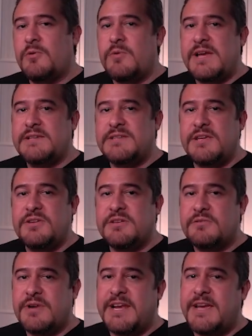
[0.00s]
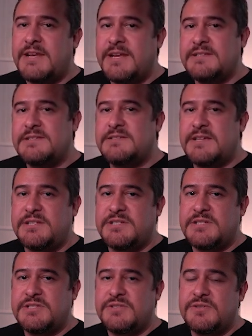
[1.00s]
of ways that you could go ahead and SSH
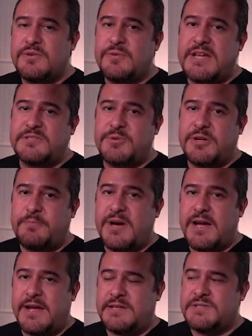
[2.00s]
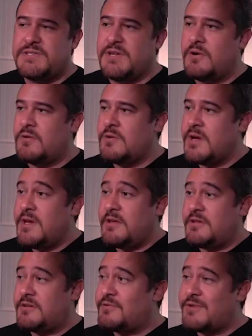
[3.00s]
into the Raspberry Pi. So
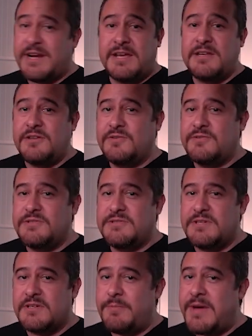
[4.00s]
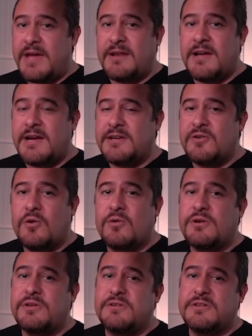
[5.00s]
you could go ahead and use the command line
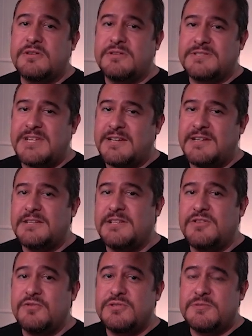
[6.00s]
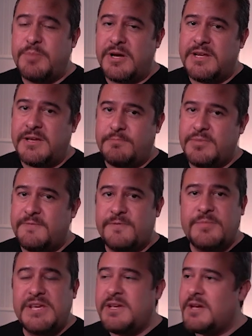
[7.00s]
or you could technically use PuTTY. But for
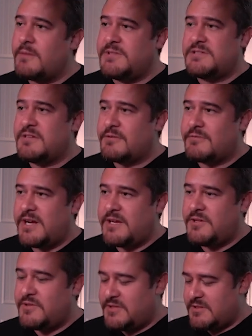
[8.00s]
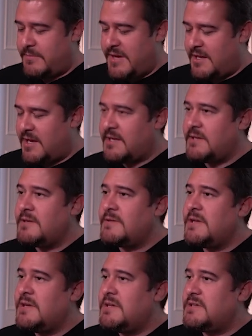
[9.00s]
me, I'm just gonna go ahead and use the command line.
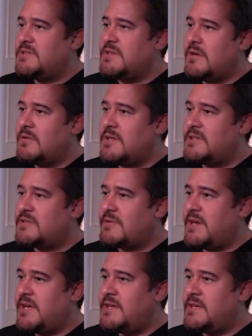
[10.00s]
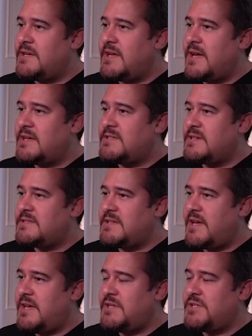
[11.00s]
So let's go ahead and
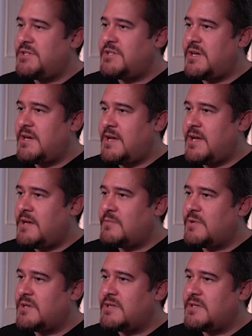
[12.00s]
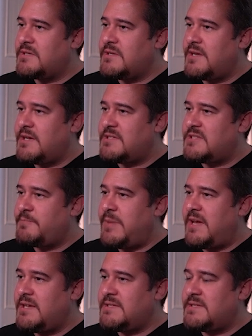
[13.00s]
SSH and we're gonna hit
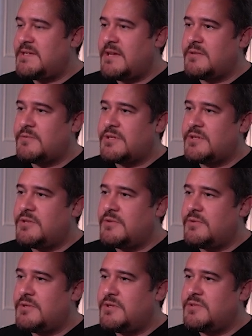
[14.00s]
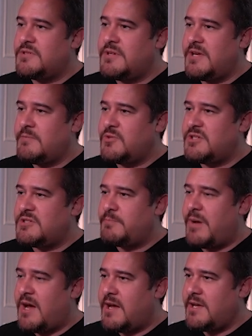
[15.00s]
space and then we're gonna do the username, which is
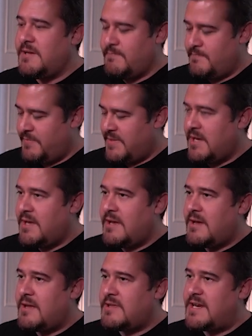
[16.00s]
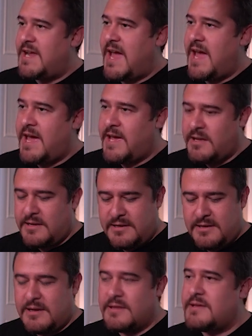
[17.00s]
Pi, and then at,
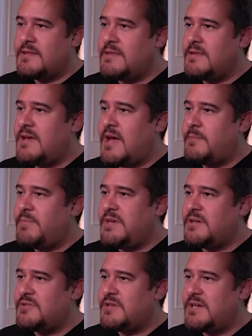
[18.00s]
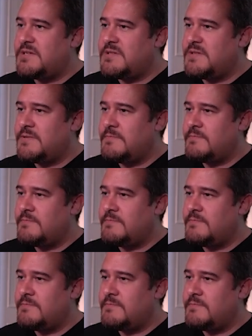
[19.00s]
and then the IP address.